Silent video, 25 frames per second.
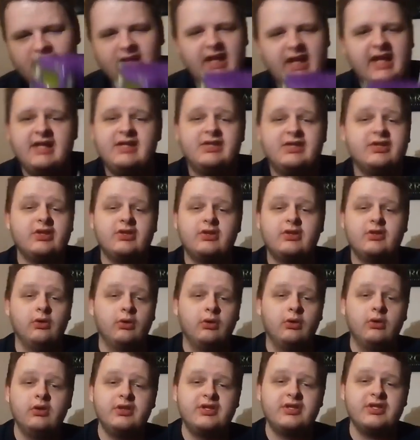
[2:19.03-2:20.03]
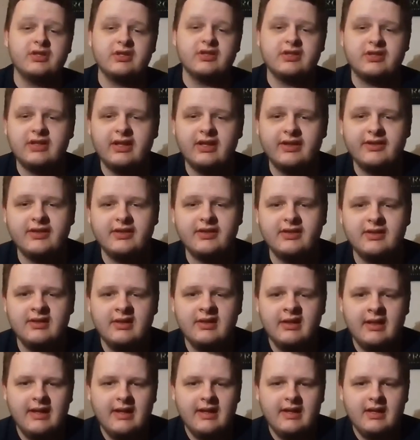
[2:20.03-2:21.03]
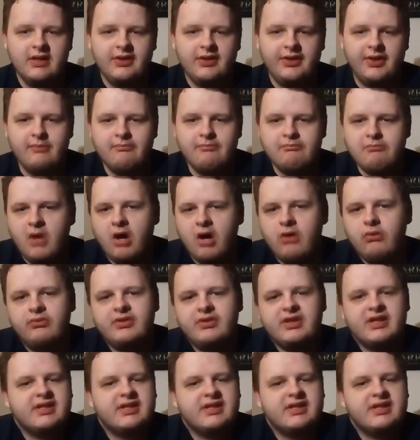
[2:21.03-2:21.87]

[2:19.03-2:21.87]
It's just gorgeous. Like the mold